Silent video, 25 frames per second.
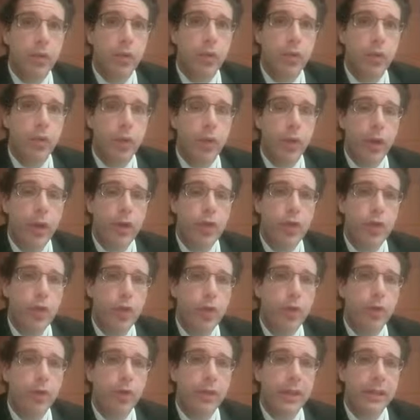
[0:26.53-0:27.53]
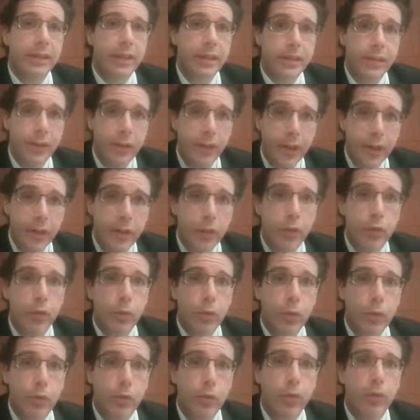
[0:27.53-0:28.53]
to ensure that the trade
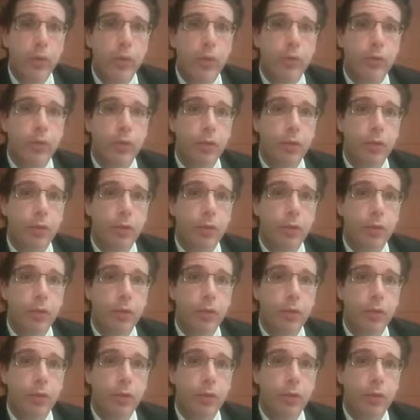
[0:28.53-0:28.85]
routes